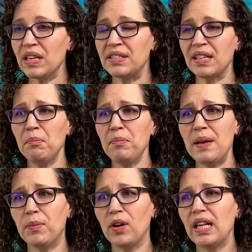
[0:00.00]
Some
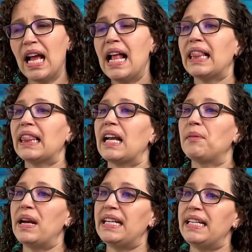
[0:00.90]
people, like
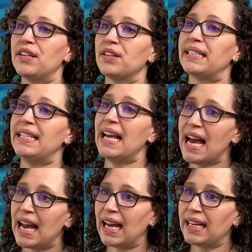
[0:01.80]
my dear
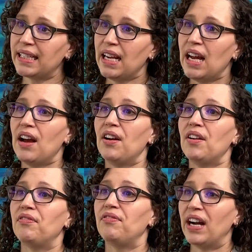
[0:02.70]
dad,
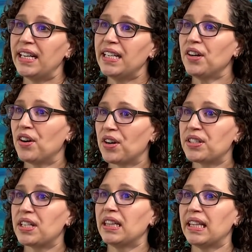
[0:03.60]
find it
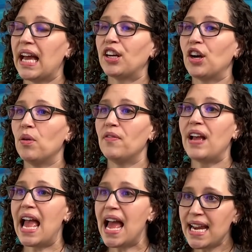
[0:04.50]
hard to let go of
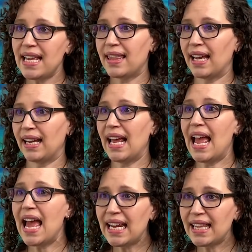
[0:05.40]
anything,
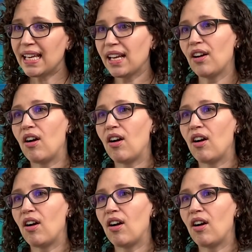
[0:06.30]
anything at